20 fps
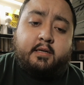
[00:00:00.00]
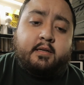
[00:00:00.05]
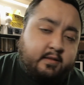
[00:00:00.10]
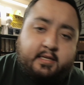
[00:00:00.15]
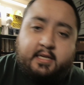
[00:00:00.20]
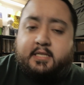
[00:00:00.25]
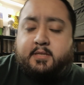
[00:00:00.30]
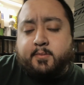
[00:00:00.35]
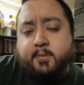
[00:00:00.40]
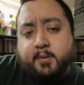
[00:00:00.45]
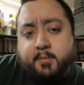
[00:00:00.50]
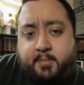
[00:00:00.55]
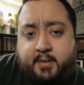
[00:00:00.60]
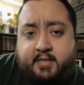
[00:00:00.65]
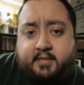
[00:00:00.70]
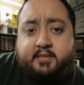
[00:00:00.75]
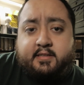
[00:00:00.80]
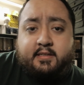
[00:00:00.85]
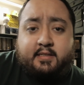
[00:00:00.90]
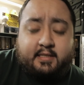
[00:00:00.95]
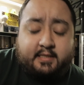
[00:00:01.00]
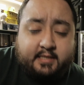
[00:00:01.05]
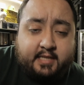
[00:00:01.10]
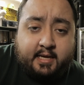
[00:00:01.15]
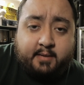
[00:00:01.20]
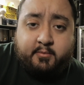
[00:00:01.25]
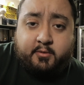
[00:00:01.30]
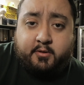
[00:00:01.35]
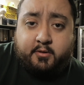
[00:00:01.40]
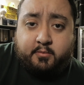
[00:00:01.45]
That's what basically
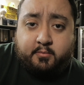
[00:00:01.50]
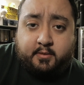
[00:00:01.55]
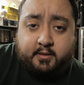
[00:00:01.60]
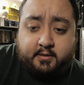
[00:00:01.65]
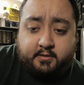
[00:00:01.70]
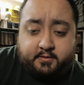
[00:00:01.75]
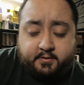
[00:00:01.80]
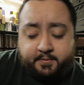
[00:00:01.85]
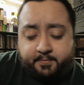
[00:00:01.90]
timecode means.